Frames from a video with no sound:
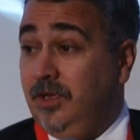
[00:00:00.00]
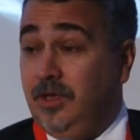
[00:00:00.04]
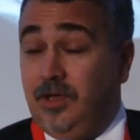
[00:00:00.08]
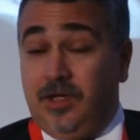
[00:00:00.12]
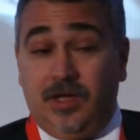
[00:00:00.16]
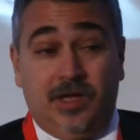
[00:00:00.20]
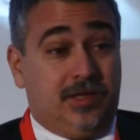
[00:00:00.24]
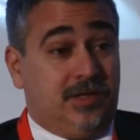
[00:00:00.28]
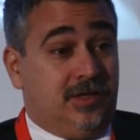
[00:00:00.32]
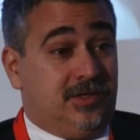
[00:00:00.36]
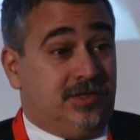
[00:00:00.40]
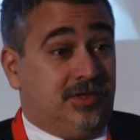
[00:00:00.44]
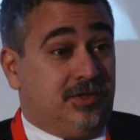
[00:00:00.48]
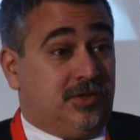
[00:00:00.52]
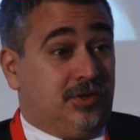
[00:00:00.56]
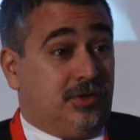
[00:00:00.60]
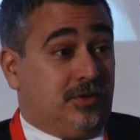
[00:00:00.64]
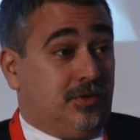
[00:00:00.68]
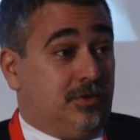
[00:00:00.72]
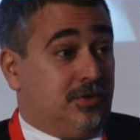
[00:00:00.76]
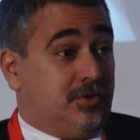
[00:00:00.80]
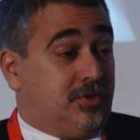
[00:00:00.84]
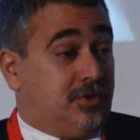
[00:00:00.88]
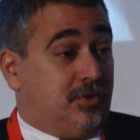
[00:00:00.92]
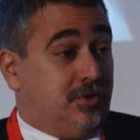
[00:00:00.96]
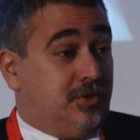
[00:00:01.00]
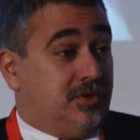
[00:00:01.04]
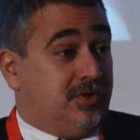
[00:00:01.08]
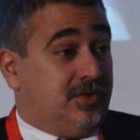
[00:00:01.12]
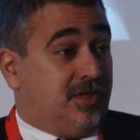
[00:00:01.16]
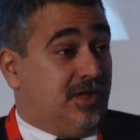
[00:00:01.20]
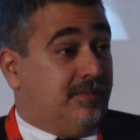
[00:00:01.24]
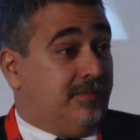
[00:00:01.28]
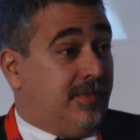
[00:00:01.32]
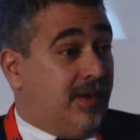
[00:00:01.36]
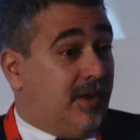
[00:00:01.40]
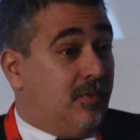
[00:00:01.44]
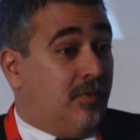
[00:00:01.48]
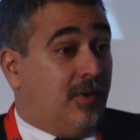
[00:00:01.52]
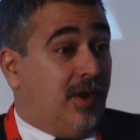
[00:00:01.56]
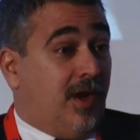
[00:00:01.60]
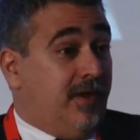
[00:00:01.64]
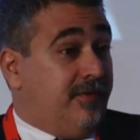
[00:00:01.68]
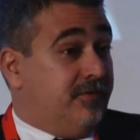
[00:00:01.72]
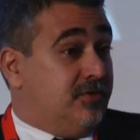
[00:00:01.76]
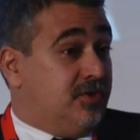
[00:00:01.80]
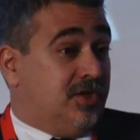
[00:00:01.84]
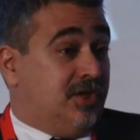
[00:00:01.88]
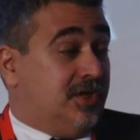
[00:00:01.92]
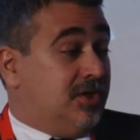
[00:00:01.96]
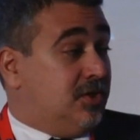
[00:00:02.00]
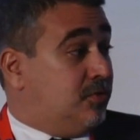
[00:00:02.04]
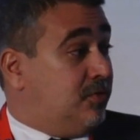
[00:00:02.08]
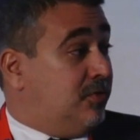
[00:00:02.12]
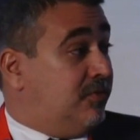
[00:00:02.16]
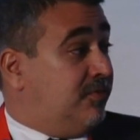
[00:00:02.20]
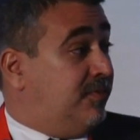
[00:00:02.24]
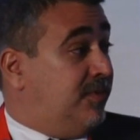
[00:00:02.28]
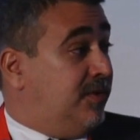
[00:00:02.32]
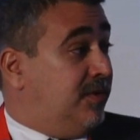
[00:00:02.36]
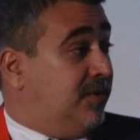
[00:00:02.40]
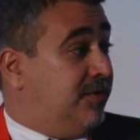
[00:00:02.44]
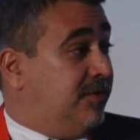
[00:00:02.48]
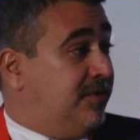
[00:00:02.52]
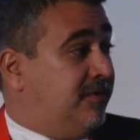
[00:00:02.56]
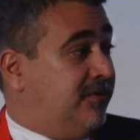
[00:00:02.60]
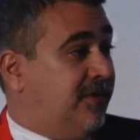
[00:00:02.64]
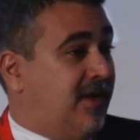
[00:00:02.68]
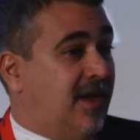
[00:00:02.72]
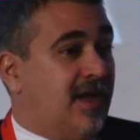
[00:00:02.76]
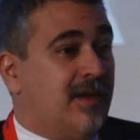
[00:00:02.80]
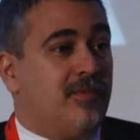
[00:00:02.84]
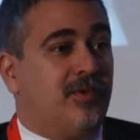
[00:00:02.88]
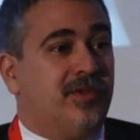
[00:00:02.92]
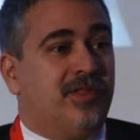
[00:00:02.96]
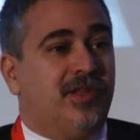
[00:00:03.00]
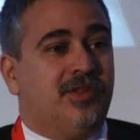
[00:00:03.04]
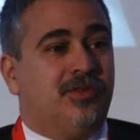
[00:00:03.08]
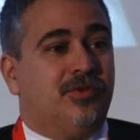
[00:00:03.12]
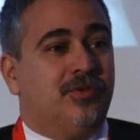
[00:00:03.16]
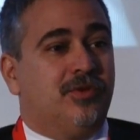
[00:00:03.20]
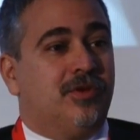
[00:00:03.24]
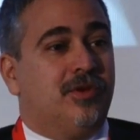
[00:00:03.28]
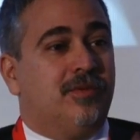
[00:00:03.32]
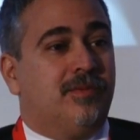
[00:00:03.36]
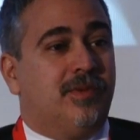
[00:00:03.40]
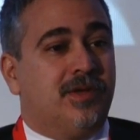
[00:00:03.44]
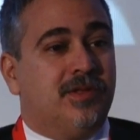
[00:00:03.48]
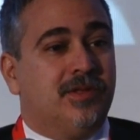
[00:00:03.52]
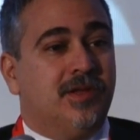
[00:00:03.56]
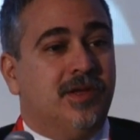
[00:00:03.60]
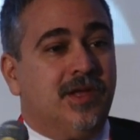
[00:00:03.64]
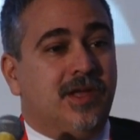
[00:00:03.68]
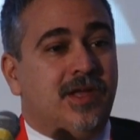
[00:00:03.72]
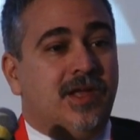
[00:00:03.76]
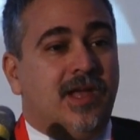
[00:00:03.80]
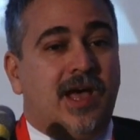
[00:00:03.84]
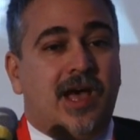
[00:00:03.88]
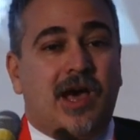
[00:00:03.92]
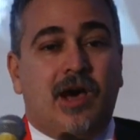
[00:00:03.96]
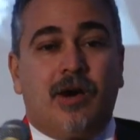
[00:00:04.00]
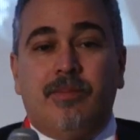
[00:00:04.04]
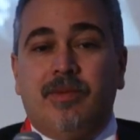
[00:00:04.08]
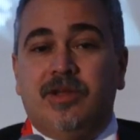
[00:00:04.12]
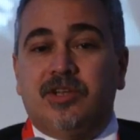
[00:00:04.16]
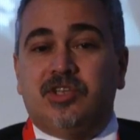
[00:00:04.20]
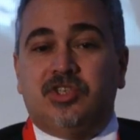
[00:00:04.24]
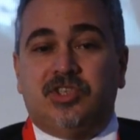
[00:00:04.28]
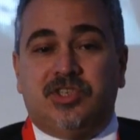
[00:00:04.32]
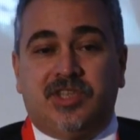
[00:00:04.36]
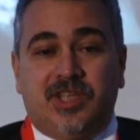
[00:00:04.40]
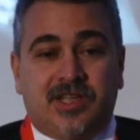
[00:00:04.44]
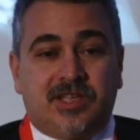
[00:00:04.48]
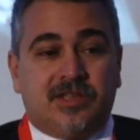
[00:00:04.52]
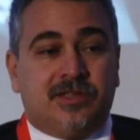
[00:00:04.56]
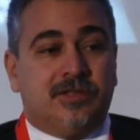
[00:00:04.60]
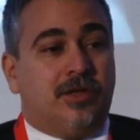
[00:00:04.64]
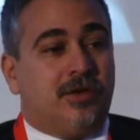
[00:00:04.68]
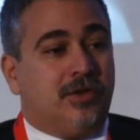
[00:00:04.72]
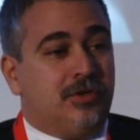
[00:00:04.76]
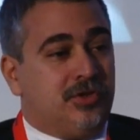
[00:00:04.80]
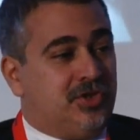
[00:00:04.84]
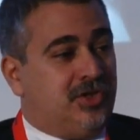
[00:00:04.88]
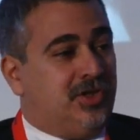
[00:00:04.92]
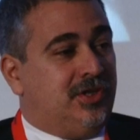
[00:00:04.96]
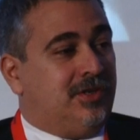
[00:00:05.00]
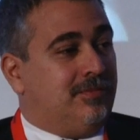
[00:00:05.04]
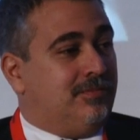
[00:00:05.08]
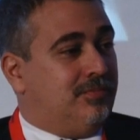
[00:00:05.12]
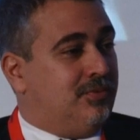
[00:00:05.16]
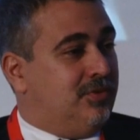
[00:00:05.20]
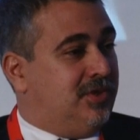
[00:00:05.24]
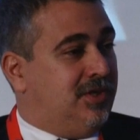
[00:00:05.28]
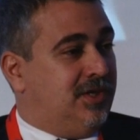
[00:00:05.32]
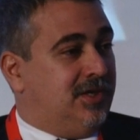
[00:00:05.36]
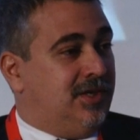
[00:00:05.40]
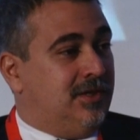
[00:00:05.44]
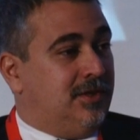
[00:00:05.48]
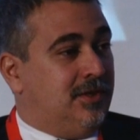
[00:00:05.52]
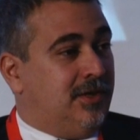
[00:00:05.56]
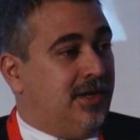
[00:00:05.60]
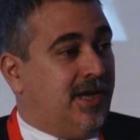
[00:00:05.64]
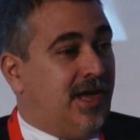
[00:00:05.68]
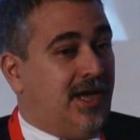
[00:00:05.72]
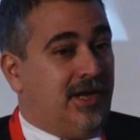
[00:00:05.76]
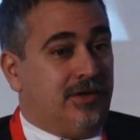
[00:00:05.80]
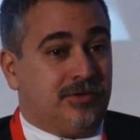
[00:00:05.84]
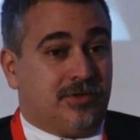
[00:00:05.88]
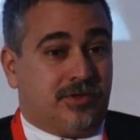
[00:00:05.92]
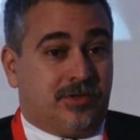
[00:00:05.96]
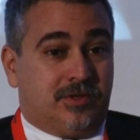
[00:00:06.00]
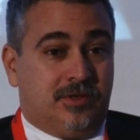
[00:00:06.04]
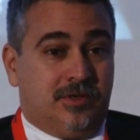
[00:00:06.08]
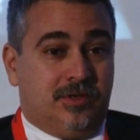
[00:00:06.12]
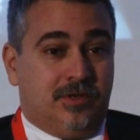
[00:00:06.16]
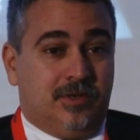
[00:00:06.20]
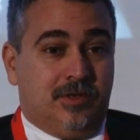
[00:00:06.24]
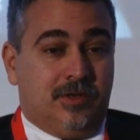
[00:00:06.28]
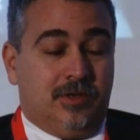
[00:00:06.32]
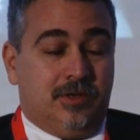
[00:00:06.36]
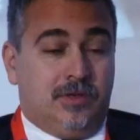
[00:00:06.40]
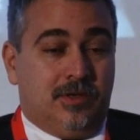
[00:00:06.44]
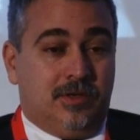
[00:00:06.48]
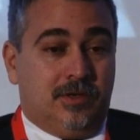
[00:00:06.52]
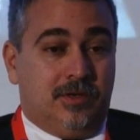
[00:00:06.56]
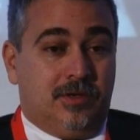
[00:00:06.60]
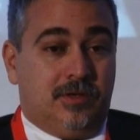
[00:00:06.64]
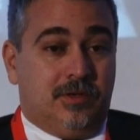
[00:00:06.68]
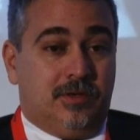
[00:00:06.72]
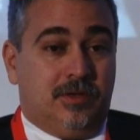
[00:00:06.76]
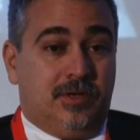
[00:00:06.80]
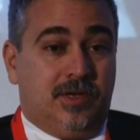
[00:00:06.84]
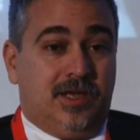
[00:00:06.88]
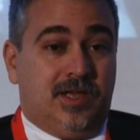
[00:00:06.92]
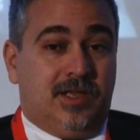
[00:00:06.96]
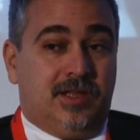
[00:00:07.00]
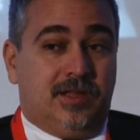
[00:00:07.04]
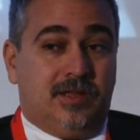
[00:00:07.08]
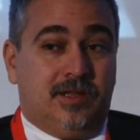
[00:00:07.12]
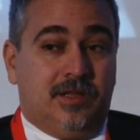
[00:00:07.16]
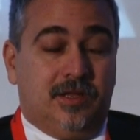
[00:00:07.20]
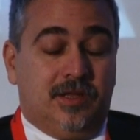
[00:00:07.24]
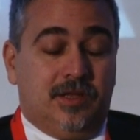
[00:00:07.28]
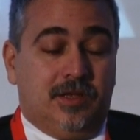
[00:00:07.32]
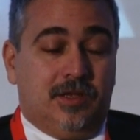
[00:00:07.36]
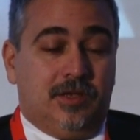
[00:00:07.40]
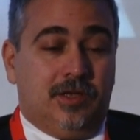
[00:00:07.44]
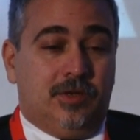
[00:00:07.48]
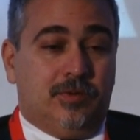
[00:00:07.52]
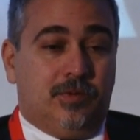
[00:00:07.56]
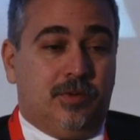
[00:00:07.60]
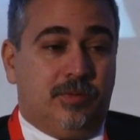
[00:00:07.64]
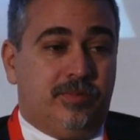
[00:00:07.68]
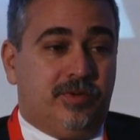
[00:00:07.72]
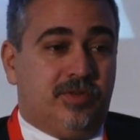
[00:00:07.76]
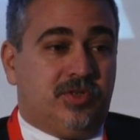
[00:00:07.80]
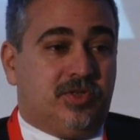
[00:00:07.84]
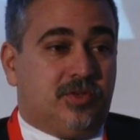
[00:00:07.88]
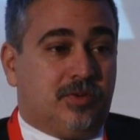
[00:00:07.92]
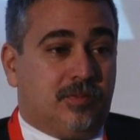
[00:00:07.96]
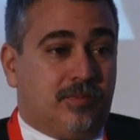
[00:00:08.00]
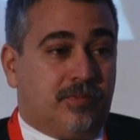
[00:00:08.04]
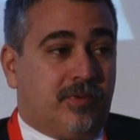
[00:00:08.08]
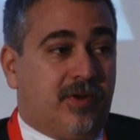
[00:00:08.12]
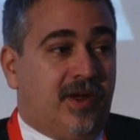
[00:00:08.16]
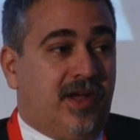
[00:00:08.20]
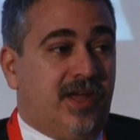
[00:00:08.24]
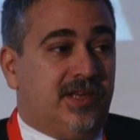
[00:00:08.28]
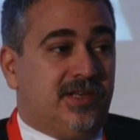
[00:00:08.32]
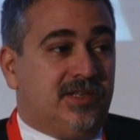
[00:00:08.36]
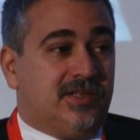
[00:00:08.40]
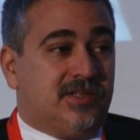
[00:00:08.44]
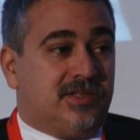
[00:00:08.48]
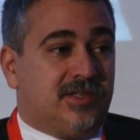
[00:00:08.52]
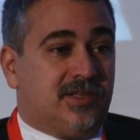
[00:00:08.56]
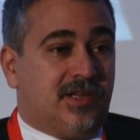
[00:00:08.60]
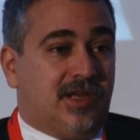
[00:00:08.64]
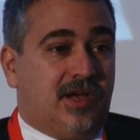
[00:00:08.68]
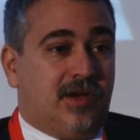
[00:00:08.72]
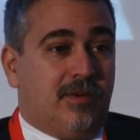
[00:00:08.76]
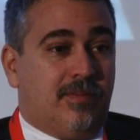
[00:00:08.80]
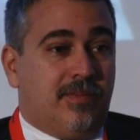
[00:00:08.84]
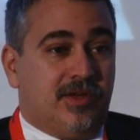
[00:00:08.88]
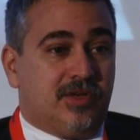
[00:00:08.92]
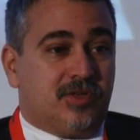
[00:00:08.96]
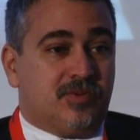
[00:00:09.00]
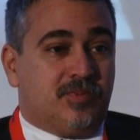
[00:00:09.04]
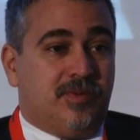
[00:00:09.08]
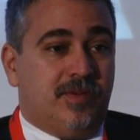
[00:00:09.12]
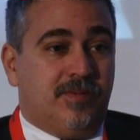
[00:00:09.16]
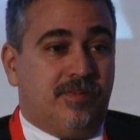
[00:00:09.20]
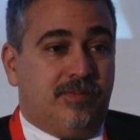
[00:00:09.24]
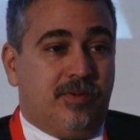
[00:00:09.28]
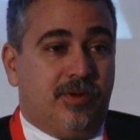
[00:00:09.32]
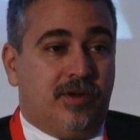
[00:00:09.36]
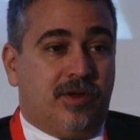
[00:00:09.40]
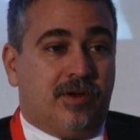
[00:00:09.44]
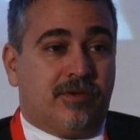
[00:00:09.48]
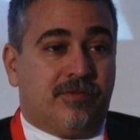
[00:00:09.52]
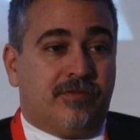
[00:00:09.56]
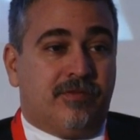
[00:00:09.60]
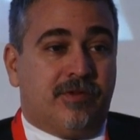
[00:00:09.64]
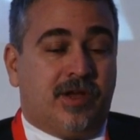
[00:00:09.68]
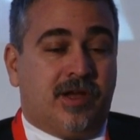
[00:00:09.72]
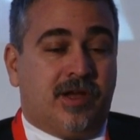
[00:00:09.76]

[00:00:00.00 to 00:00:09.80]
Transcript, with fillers: And this is the concerns that my wife shares with me all the time when I talk about how much technology I'm putting in the house, you know, and you will be surprised how much people are